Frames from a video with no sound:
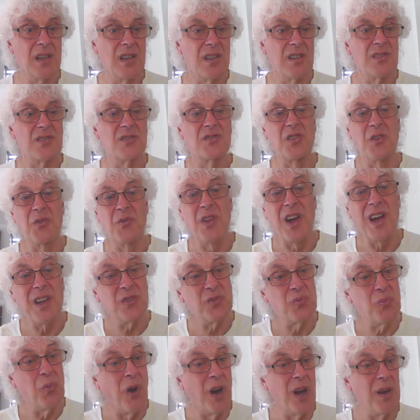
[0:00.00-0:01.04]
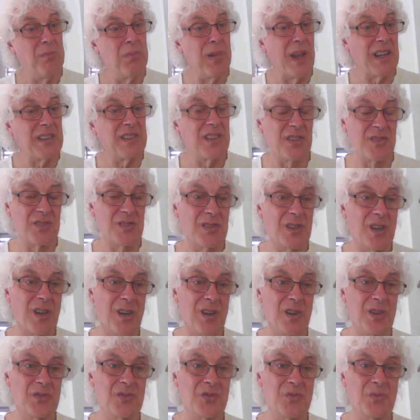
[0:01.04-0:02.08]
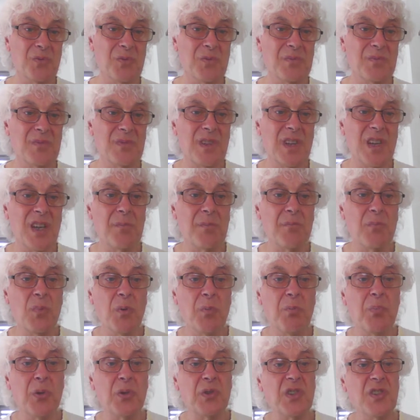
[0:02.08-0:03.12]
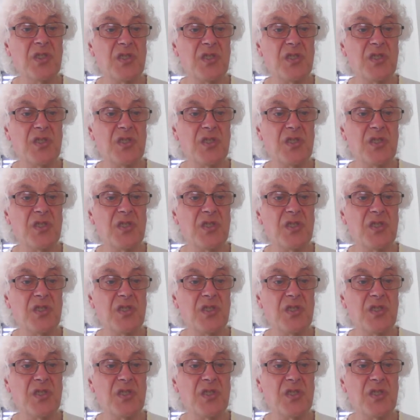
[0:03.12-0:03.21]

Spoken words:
So that's why black doesn't castle. It would put his